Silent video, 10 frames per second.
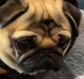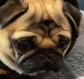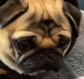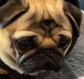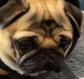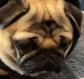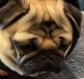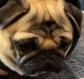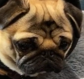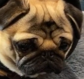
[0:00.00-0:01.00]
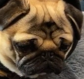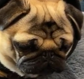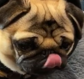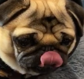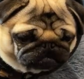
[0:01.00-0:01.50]
gets very sleepy if you give
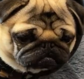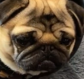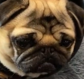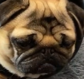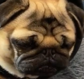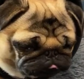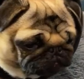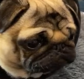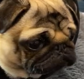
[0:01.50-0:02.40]
him a treat in bed.